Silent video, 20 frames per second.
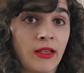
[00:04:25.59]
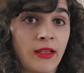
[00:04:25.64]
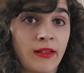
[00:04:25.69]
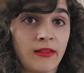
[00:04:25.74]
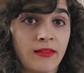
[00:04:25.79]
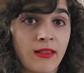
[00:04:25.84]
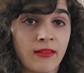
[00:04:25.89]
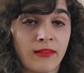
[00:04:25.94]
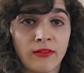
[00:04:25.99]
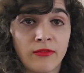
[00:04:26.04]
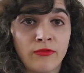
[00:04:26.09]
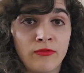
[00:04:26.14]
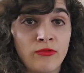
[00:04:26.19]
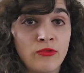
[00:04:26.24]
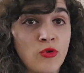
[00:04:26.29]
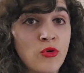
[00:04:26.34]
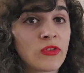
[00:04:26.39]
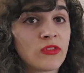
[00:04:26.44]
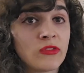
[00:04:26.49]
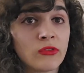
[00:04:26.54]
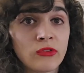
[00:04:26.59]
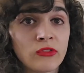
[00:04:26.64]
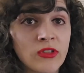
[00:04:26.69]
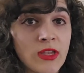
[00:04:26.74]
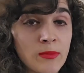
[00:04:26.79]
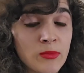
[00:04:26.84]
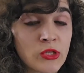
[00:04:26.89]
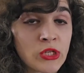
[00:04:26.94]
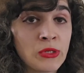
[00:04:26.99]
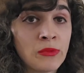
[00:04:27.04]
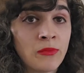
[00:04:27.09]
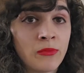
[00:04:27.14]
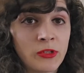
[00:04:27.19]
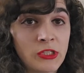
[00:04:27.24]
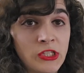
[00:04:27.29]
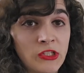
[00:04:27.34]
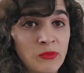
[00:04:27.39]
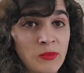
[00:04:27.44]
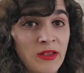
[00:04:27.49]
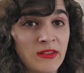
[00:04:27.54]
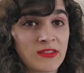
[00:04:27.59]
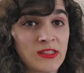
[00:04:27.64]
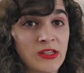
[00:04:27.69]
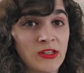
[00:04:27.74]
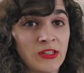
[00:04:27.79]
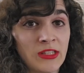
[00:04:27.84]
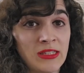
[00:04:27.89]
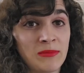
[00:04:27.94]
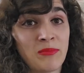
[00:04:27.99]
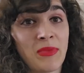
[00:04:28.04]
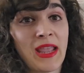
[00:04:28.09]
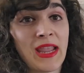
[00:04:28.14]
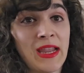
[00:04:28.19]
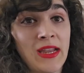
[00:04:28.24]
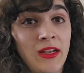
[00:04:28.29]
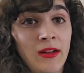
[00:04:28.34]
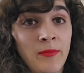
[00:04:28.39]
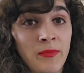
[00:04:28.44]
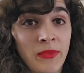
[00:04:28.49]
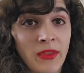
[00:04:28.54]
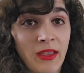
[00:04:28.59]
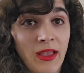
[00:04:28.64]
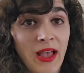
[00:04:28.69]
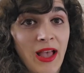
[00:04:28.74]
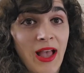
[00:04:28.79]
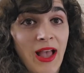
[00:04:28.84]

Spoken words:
excessive nociception, which is basically pain.